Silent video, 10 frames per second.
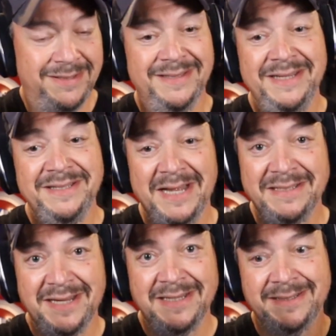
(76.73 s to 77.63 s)
These
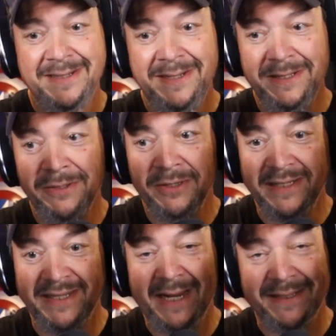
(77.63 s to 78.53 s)
headsets look
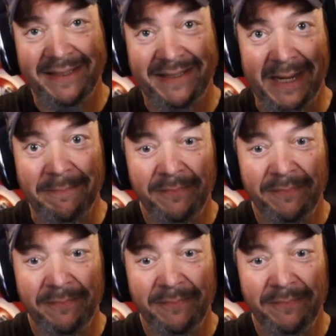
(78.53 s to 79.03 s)
exactly the same.